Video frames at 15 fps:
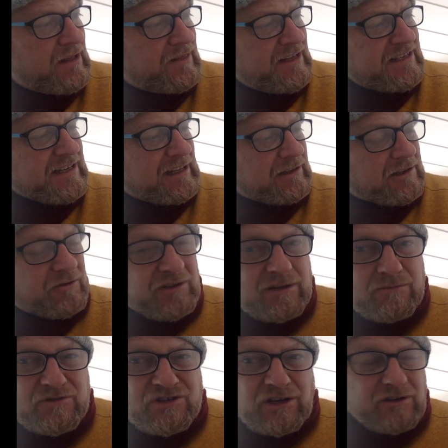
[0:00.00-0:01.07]
this
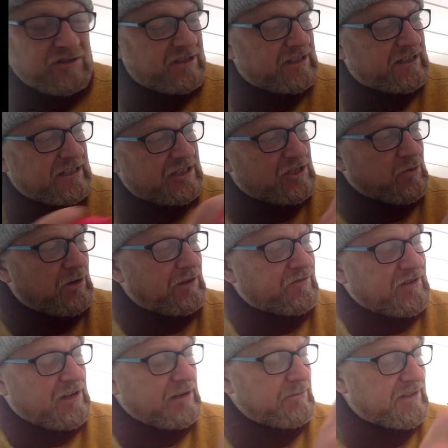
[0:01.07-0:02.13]
algorithm shows us it's
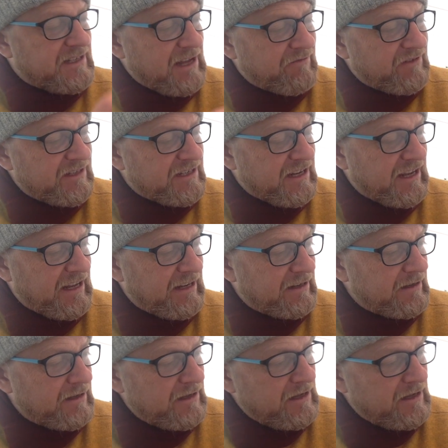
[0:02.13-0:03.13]
12 times 17.